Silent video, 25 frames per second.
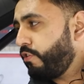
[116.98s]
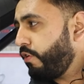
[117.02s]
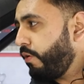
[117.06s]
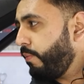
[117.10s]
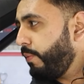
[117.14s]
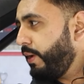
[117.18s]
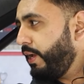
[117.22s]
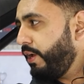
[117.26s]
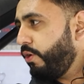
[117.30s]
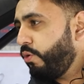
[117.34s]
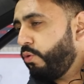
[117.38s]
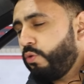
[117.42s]

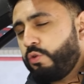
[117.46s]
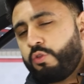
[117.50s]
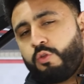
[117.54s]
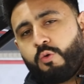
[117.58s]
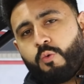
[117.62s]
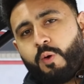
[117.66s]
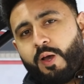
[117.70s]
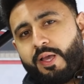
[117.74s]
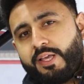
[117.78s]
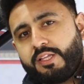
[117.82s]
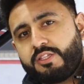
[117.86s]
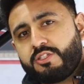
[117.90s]
grommet all the
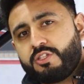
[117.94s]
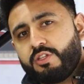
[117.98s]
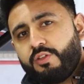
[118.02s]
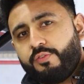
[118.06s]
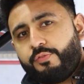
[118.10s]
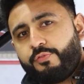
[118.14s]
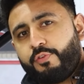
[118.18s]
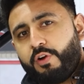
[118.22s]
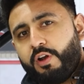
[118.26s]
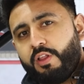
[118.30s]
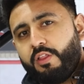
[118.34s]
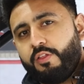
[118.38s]
way to the
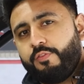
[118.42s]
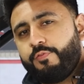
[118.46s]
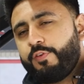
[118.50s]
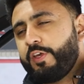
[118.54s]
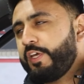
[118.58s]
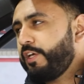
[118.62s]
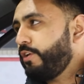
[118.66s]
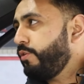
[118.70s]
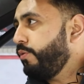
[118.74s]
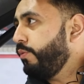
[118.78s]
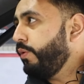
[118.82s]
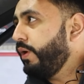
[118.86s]
front of the
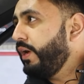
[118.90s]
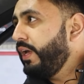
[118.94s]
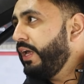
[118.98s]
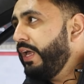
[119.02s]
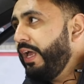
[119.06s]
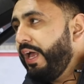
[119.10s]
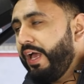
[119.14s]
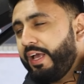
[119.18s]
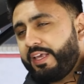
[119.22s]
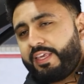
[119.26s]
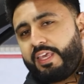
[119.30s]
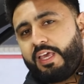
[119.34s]
vehicle.
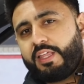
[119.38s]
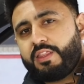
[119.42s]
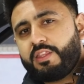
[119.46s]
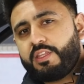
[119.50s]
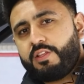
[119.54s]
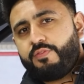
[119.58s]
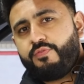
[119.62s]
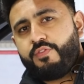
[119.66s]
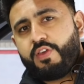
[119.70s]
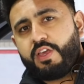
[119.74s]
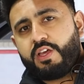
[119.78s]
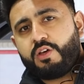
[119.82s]
Again,
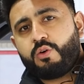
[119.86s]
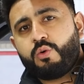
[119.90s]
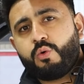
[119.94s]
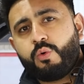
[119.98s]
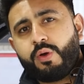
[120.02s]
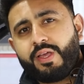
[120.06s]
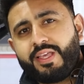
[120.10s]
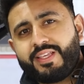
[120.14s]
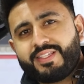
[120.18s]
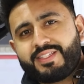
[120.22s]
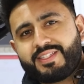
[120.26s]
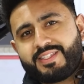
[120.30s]
this vehicle
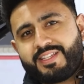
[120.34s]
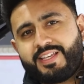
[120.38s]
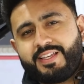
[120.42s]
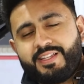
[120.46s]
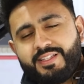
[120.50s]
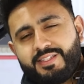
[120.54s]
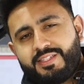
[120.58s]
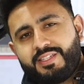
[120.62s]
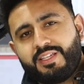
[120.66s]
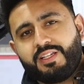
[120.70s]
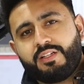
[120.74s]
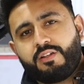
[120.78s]
is
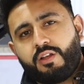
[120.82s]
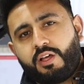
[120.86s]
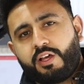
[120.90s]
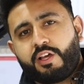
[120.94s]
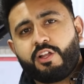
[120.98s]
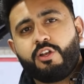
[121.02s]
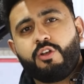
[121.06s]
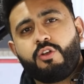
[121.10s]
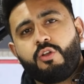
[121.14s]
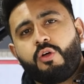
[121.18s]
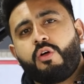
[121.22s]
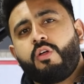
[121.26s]
tinted like
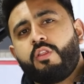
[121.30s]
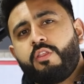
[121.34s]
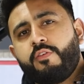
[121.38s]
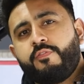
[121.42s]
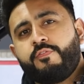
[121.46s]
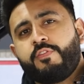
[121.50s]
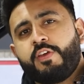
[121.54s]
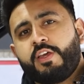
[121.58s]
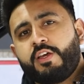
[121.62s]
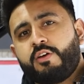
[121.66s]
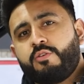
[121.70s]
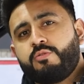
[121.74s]
a lot of the
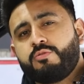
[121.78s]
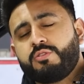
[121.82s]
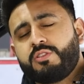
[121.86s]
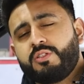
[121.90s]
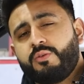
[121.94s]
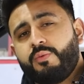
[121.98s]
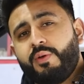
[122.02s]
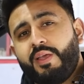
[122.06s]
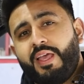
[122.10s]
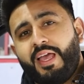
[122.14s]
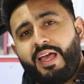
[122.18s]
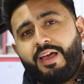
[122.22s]
vehicles
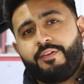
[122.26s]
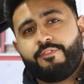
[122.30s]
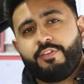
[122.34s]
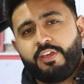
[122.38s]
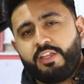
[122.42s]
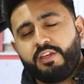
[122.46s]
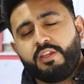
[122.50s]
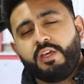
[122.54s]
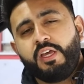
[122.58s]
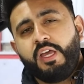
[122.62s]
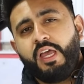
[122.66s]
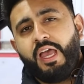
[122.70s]
that we have
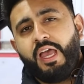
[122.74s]
in,